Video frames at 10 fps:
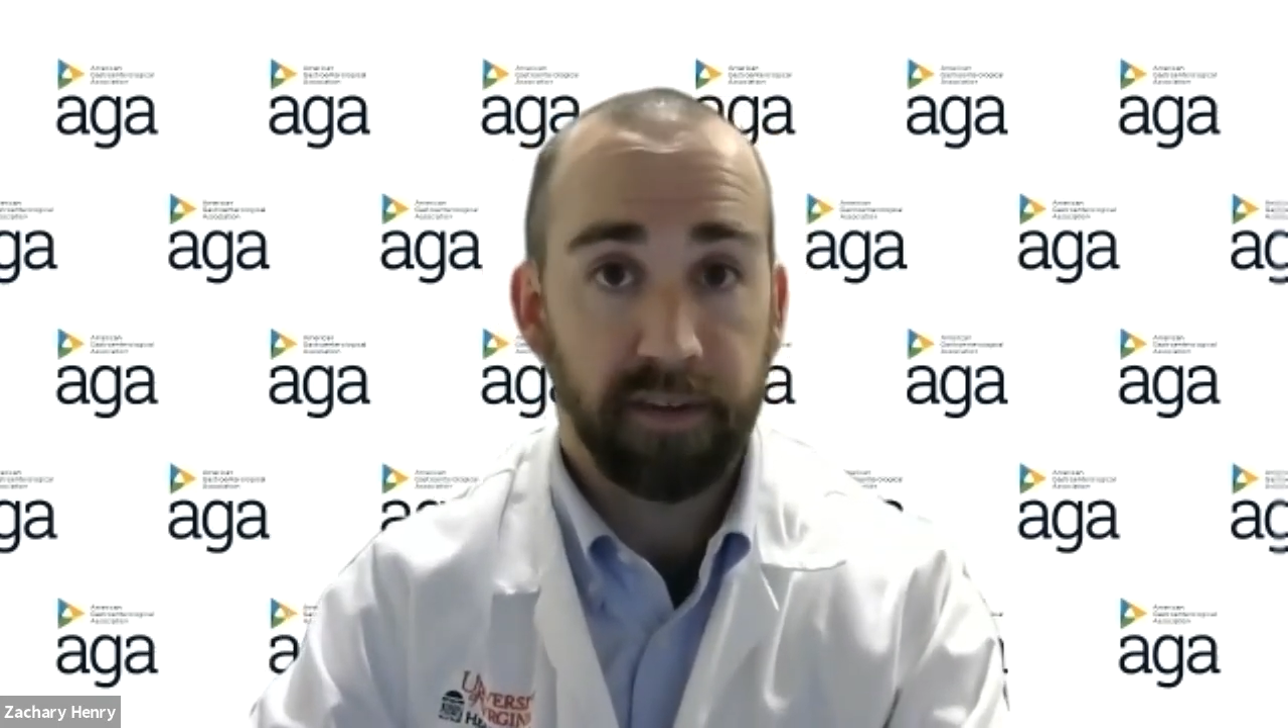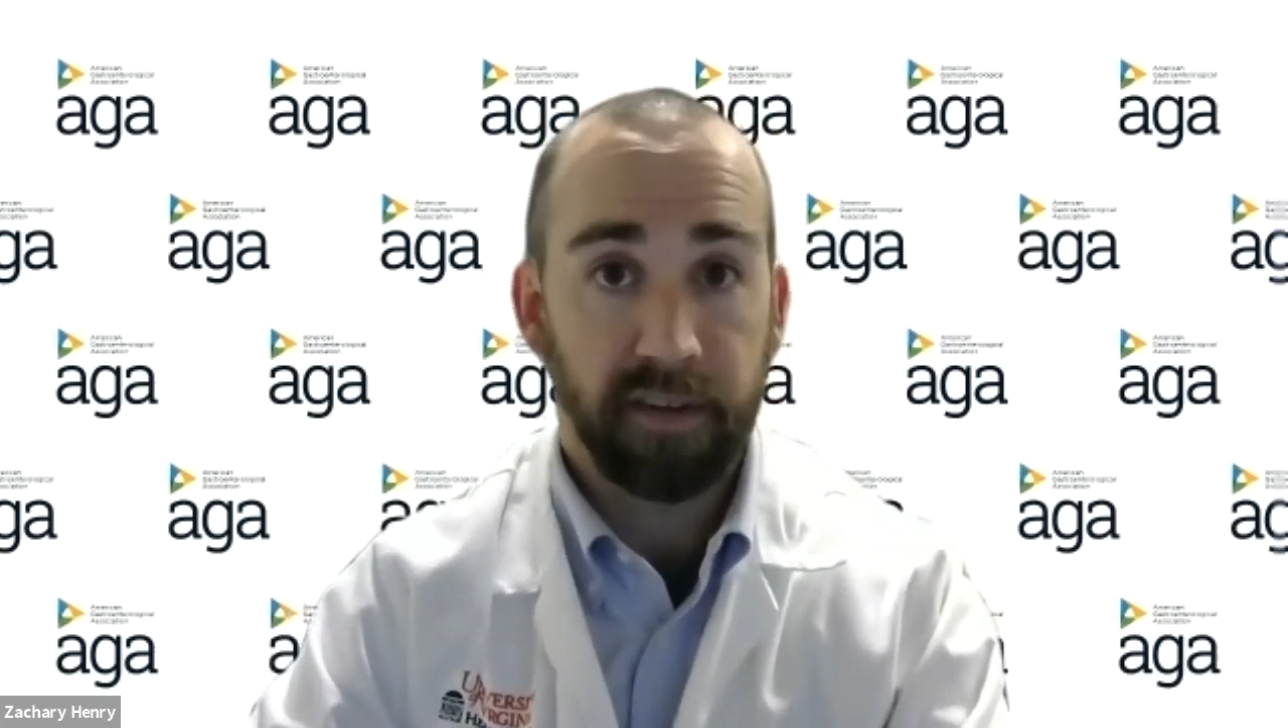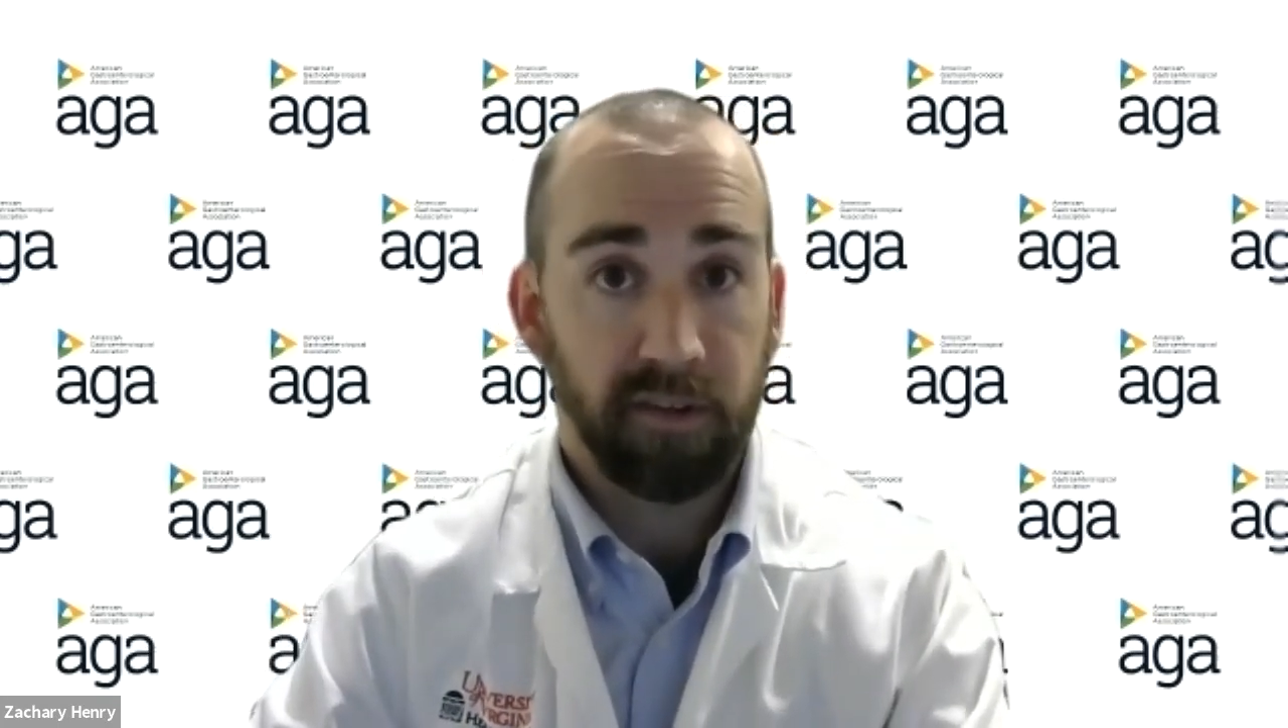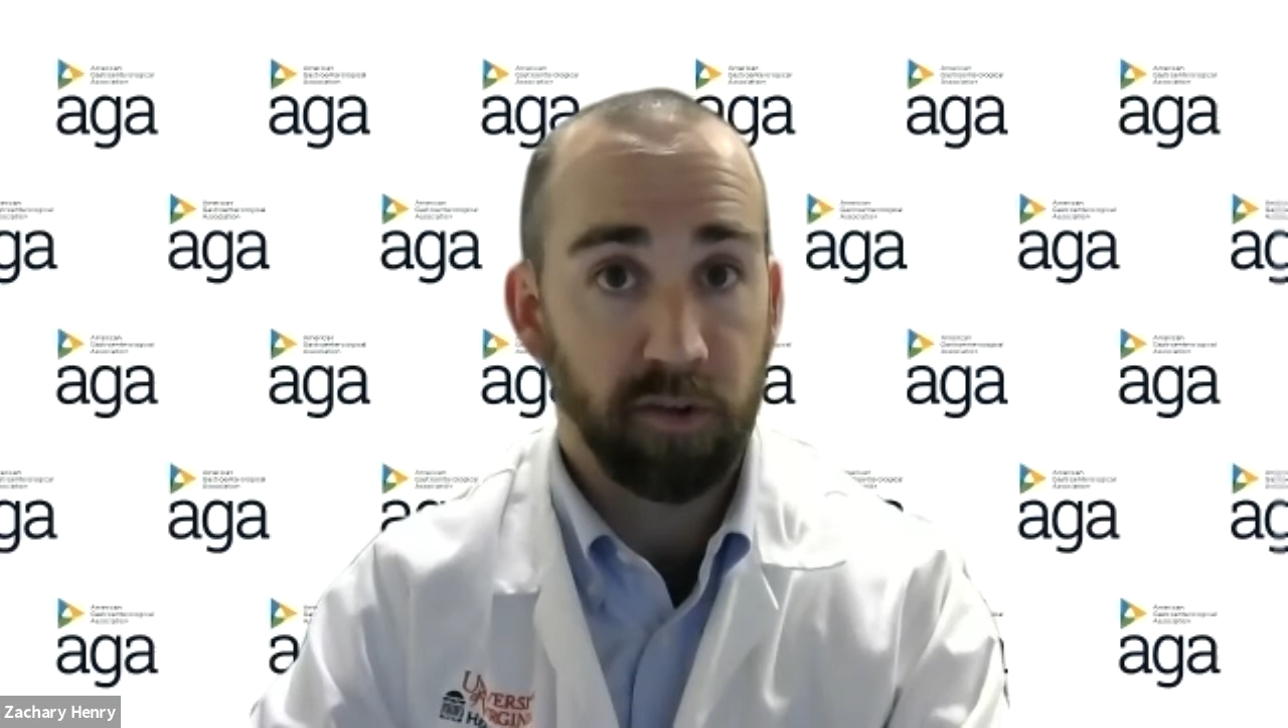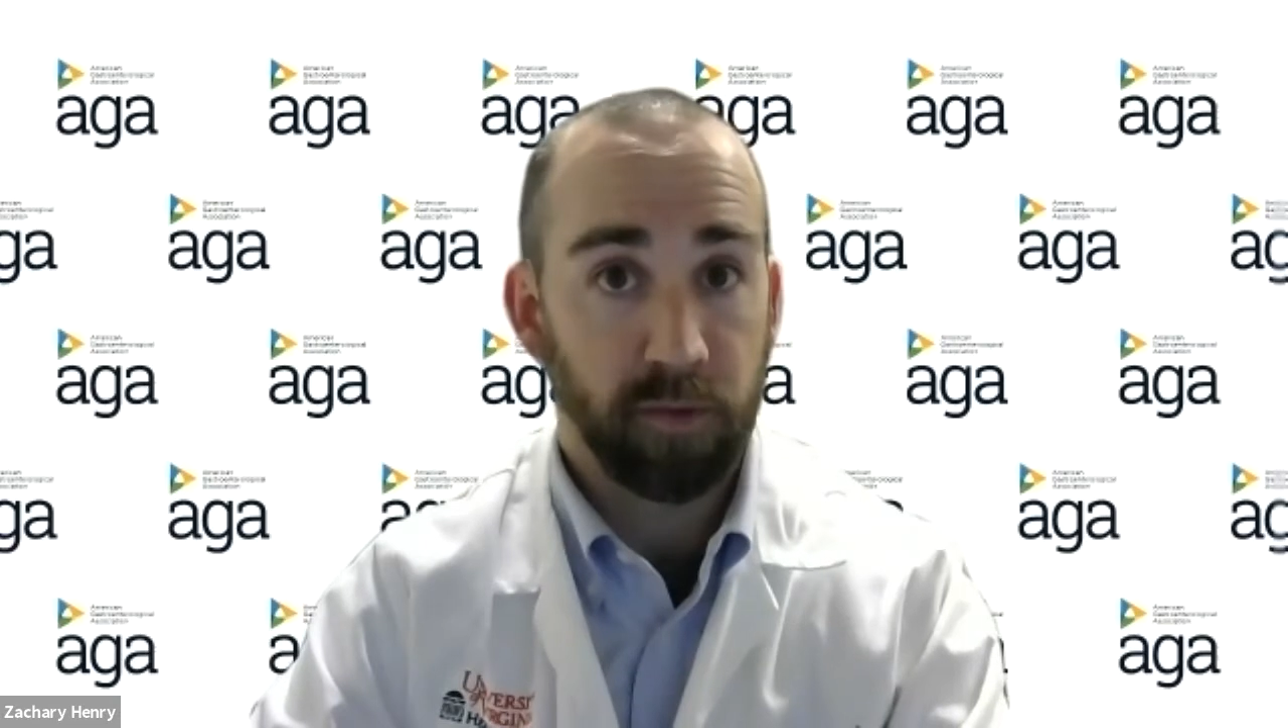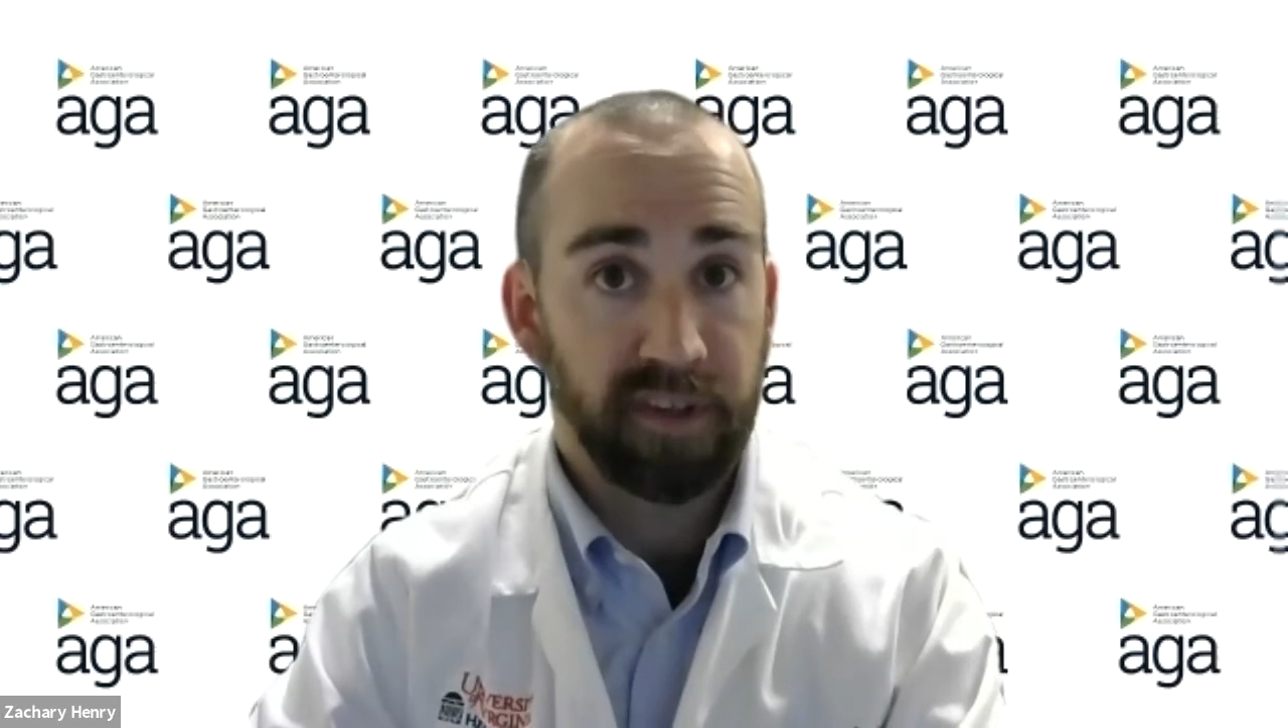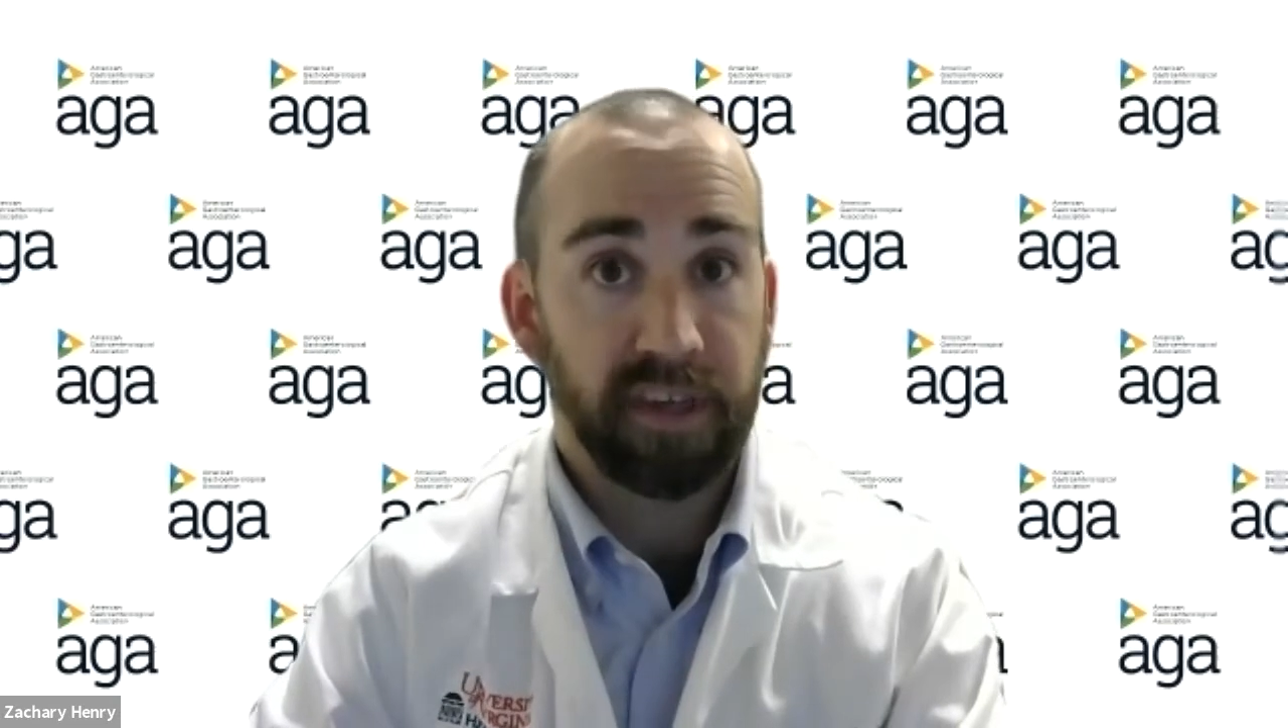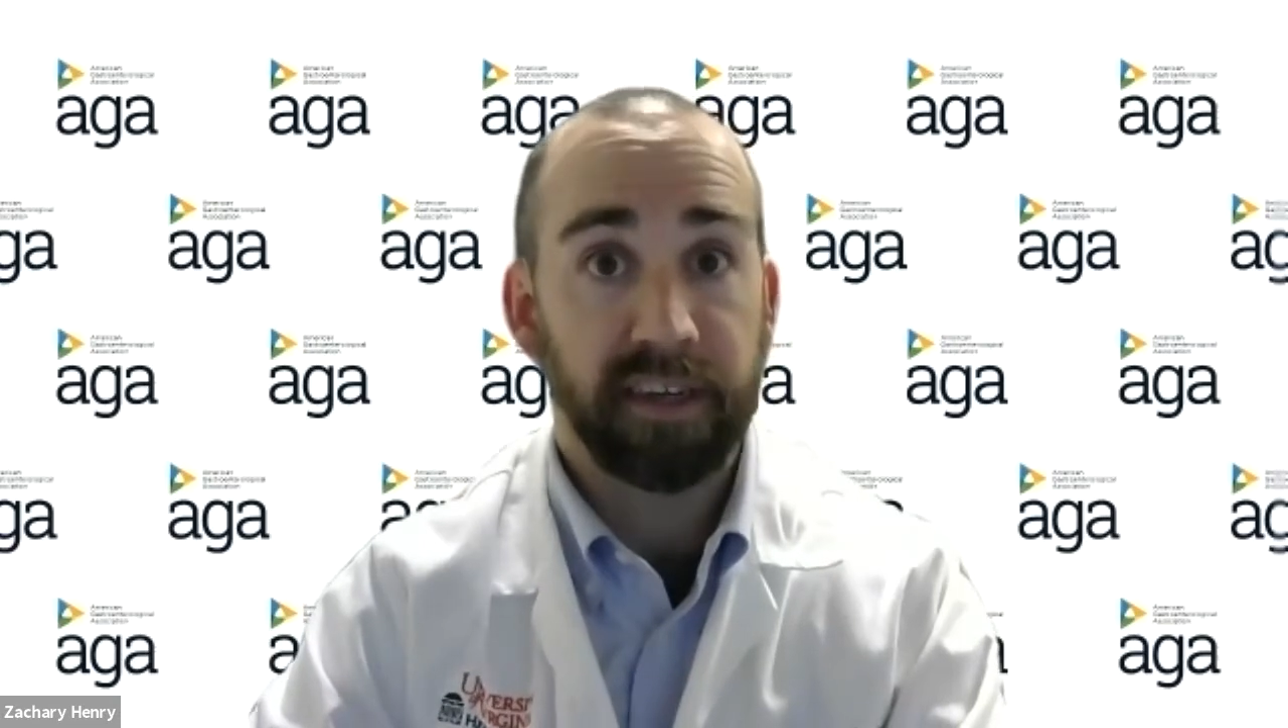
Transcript: System in San